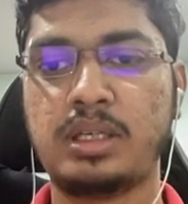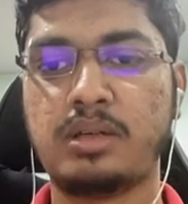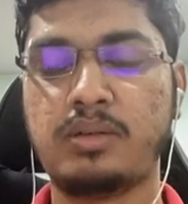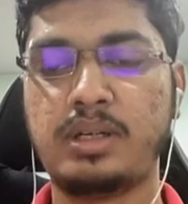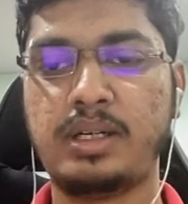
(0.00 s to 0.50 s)

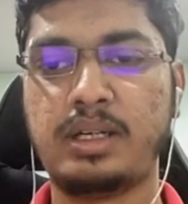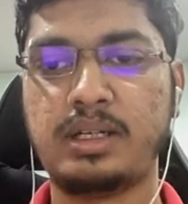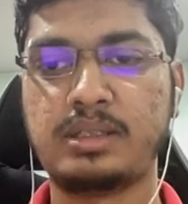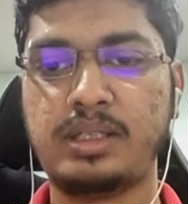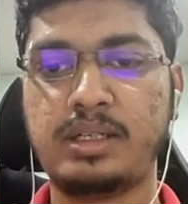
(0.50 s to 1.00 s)
our
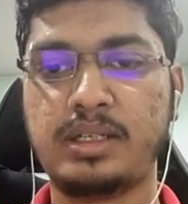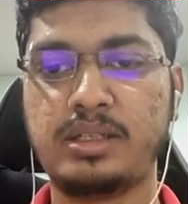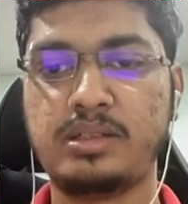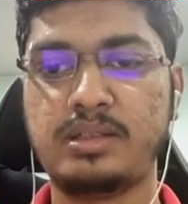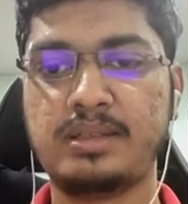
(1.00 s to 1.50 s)
data set
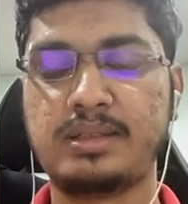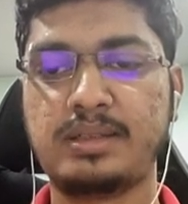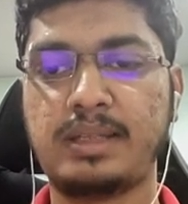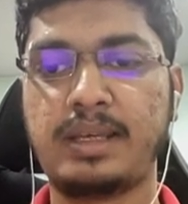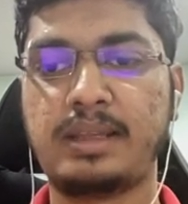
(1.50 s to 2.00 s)
range is
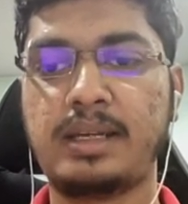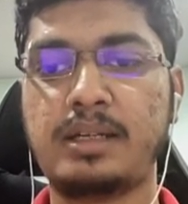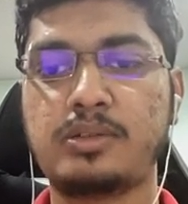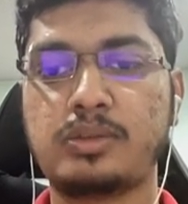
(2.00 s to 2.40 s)
like that.